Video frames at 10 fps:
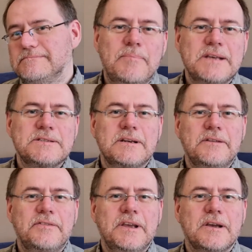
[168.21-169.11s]

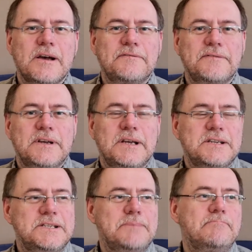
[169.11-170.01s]
Basically, think of
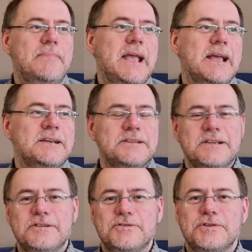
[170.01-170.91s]
demand
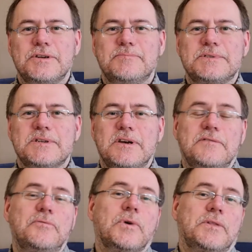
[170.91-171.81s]
in terms
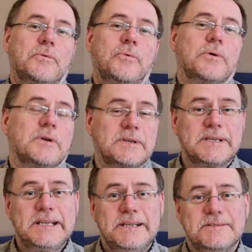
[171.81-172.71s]
of what the world
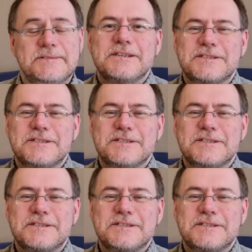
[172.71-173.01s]
needs.